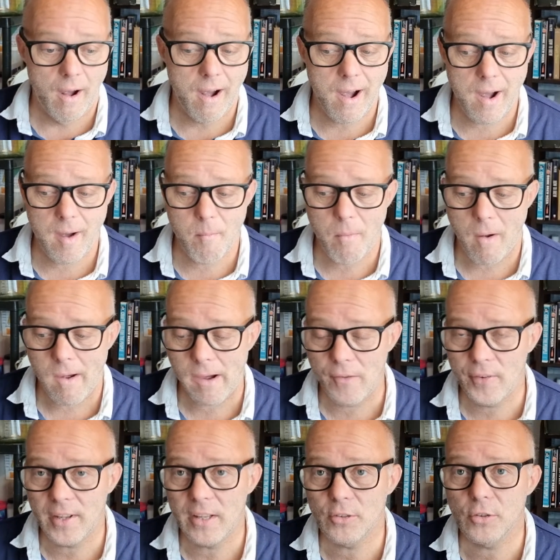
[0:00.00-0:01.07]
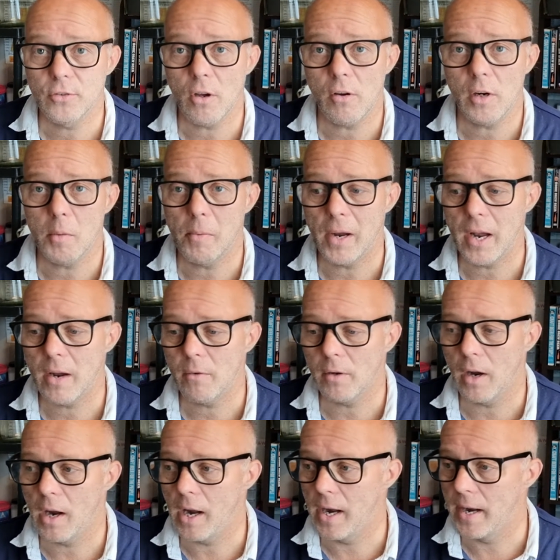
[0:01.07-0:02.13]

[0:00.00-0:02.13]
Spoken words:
Anything else to talk about?